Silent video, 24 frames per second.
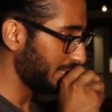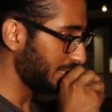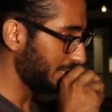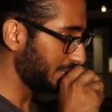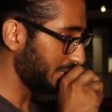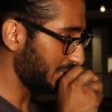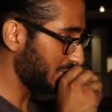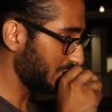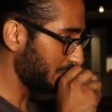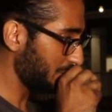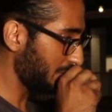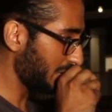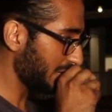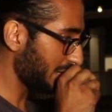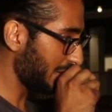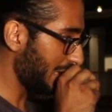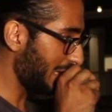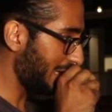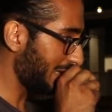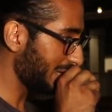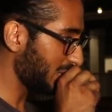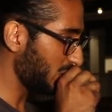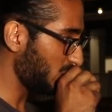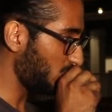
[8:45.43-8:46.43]
A young
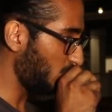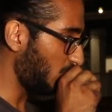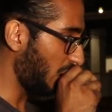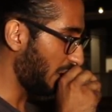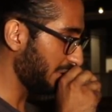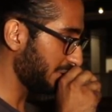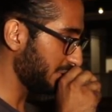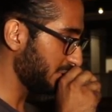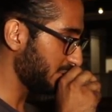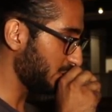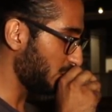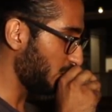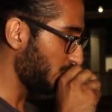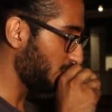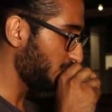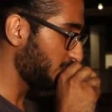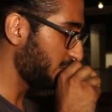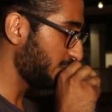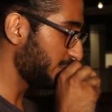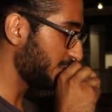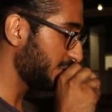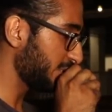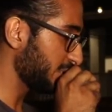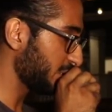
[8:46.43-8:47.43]
macaque waddled
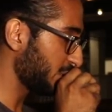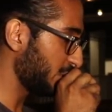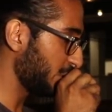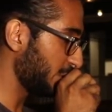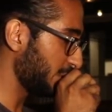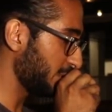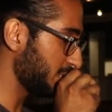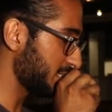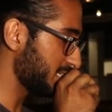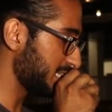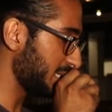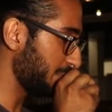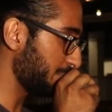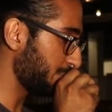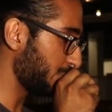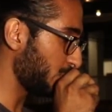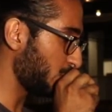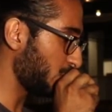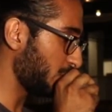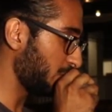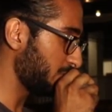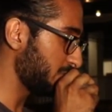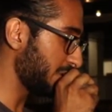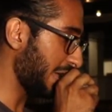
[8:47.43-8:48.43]
over and curiously
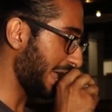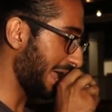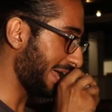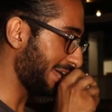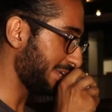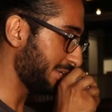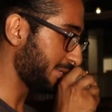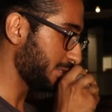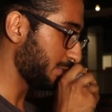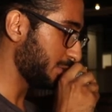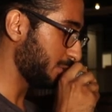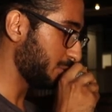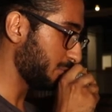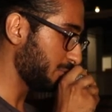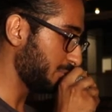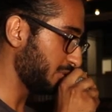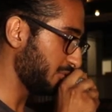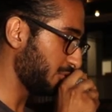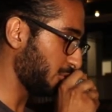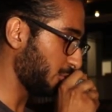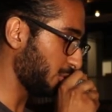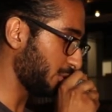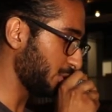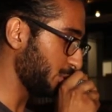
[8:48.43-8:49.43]
probed Ando
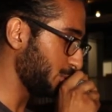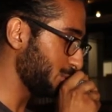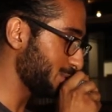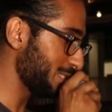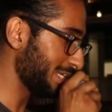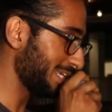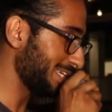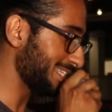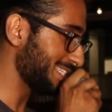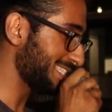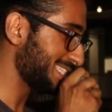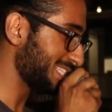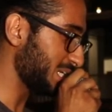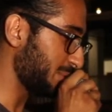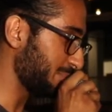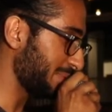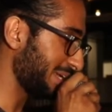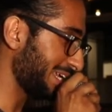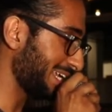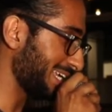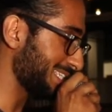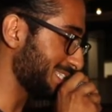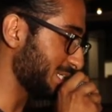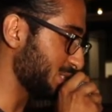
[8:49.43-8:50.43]
before using his
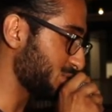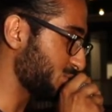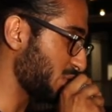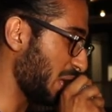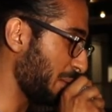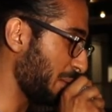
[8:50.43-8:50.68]
stomach as a